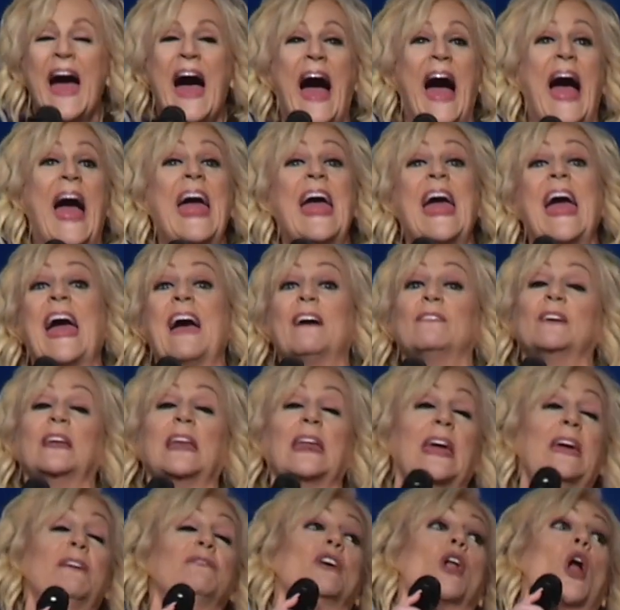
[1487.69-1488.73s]
I haven't
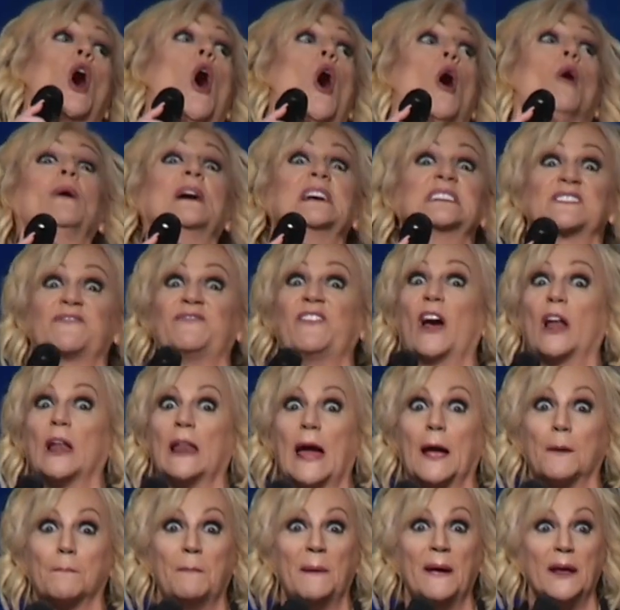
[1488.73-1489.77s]
even always felt
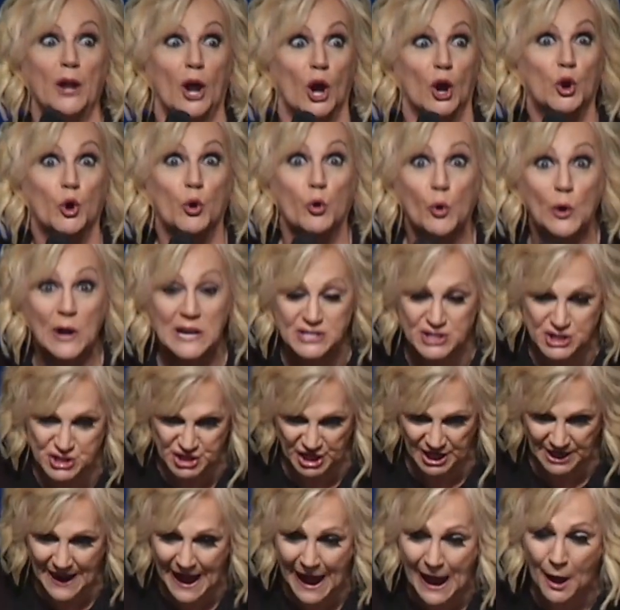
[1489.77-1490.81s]
like being a
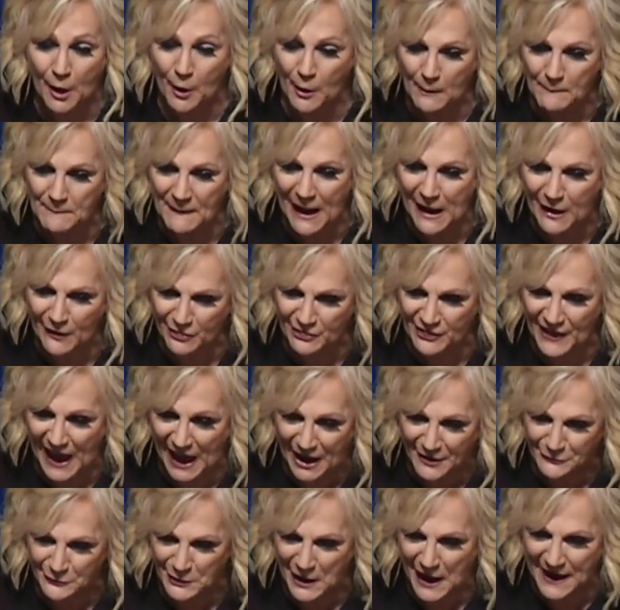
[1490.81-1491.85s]
Christian. How about
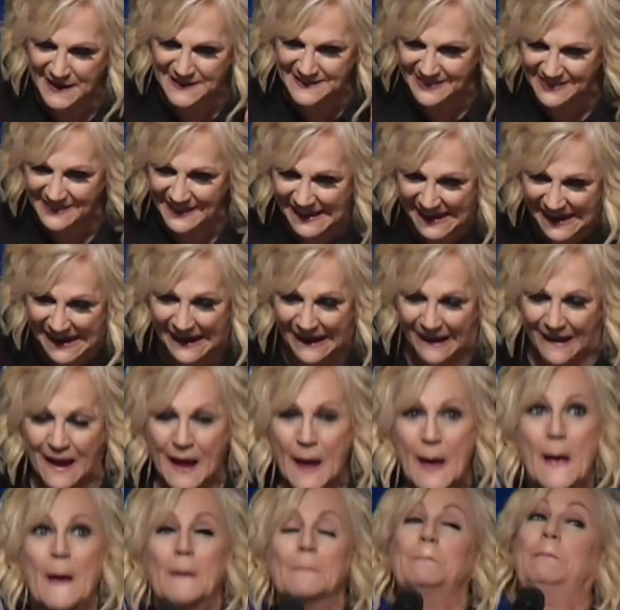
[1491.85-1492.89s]
that right there?
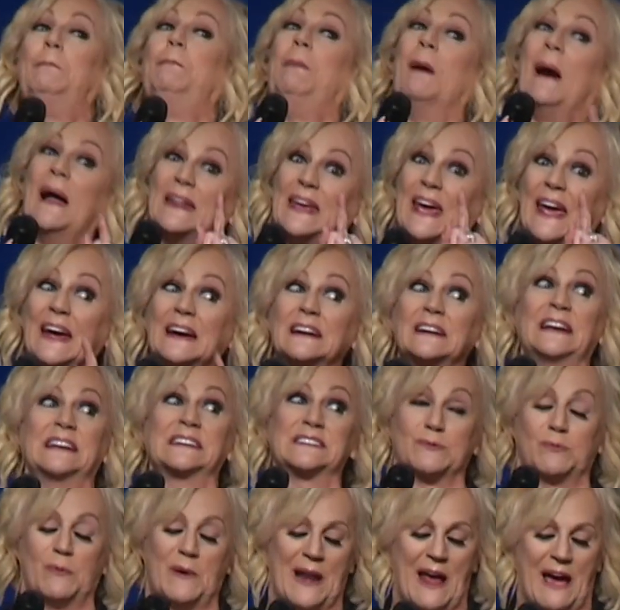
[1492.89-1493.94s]
But here
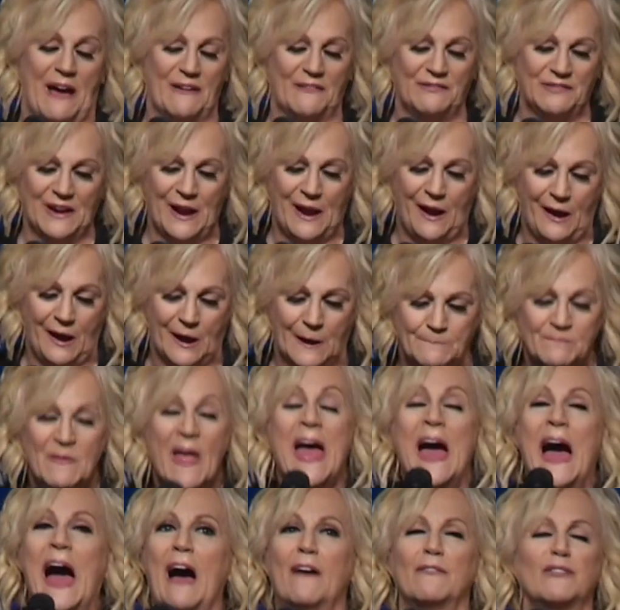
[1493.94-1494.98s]
is what I've learned.
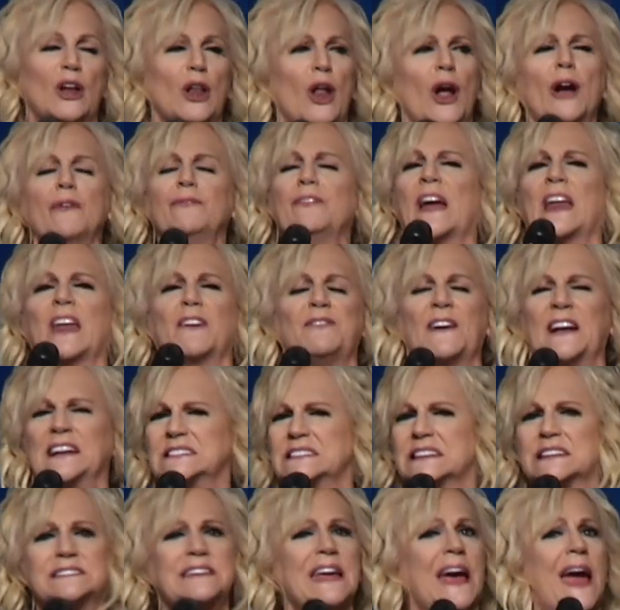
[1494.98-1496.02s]
I've learned that if I
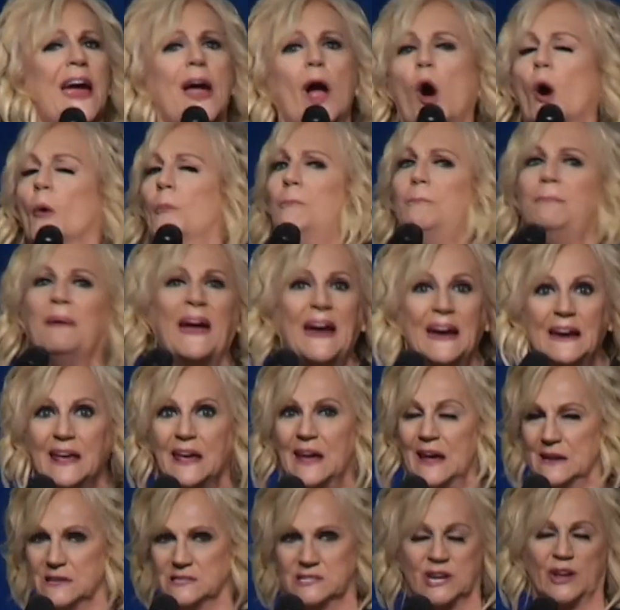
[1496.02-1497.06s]
stay
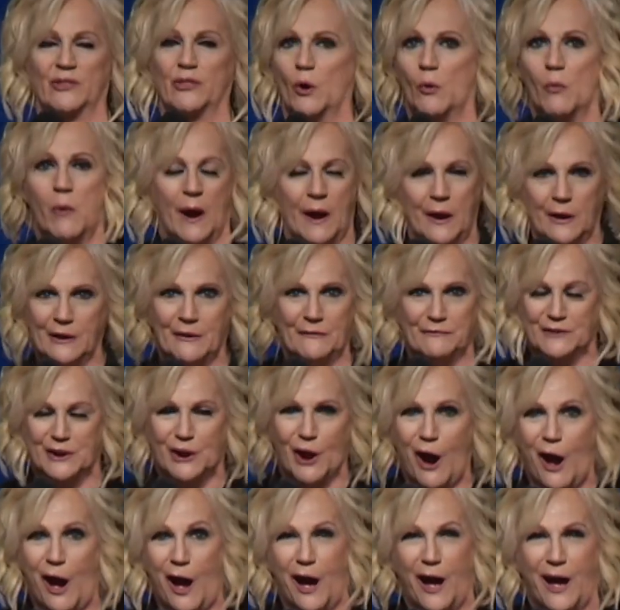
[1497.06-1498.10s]
obedient to the word of
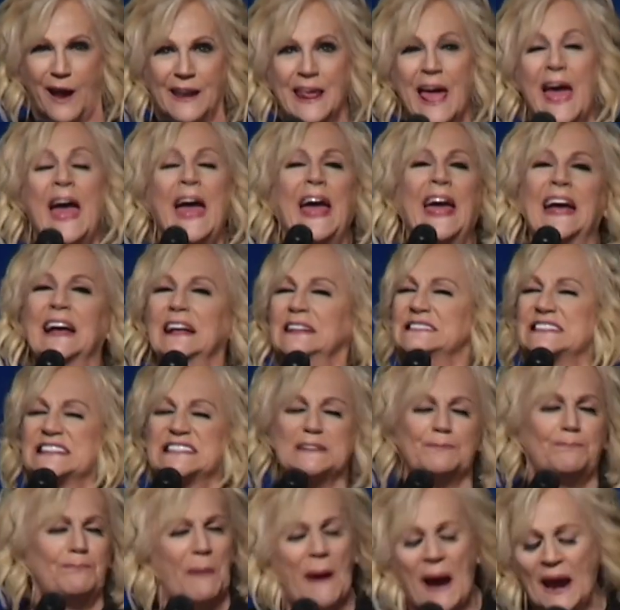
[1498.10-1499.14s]
God, in
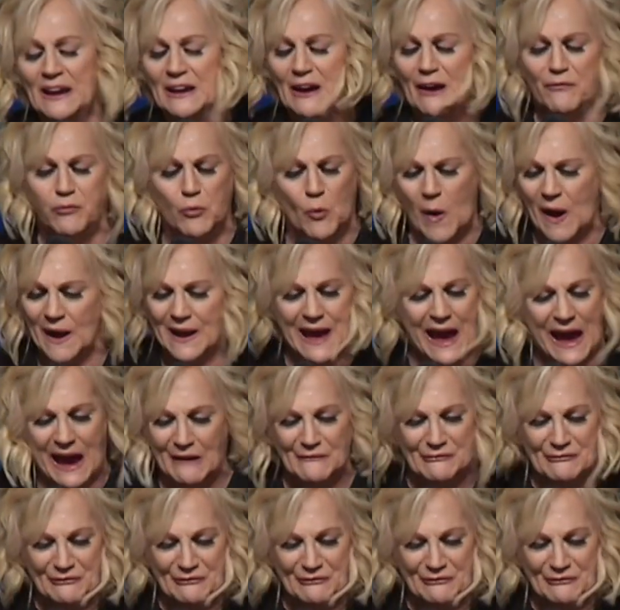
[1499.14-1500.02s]
spite of what I